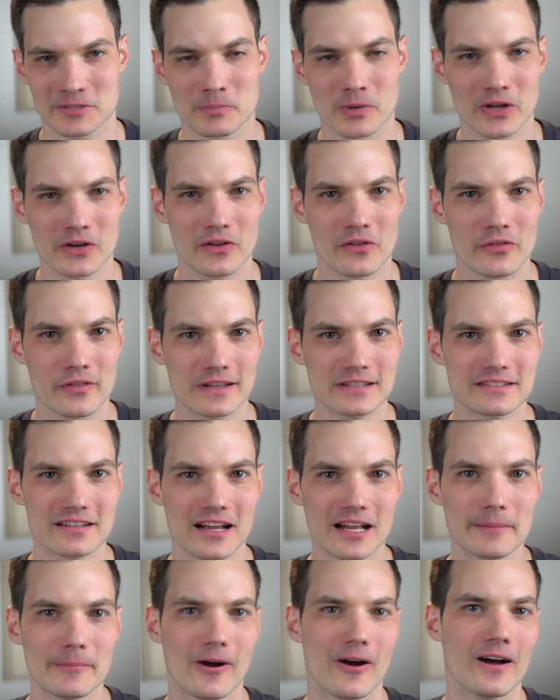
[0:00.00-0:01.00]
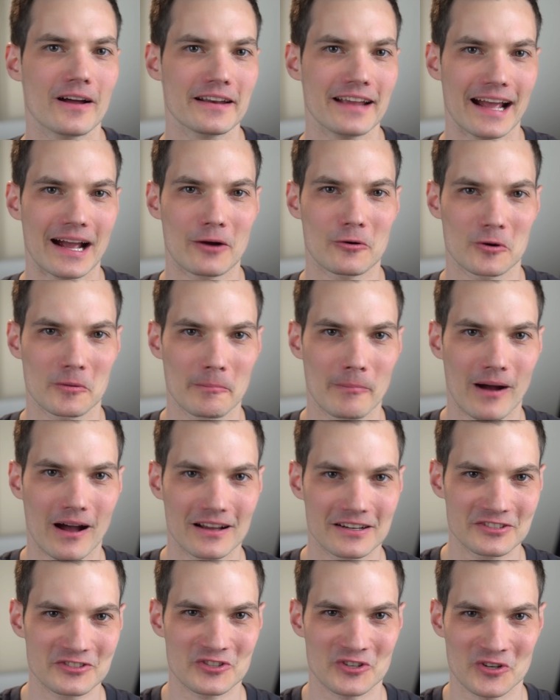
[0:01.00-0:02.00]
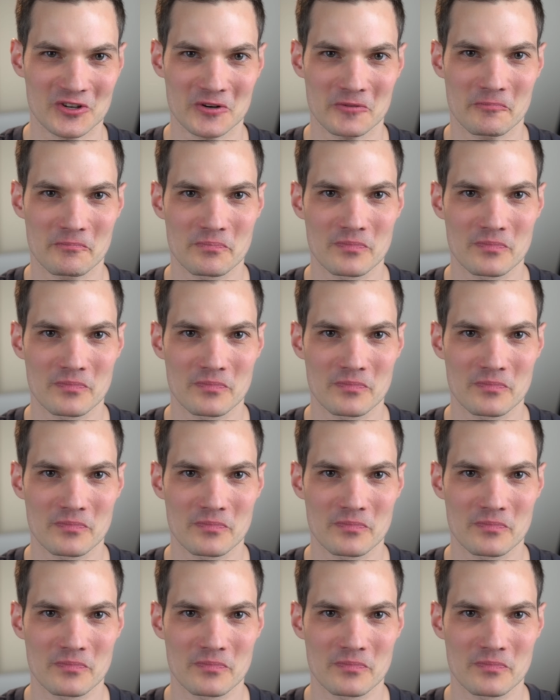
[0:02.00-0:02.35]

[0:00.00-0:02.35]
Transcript: but this time on our monitor.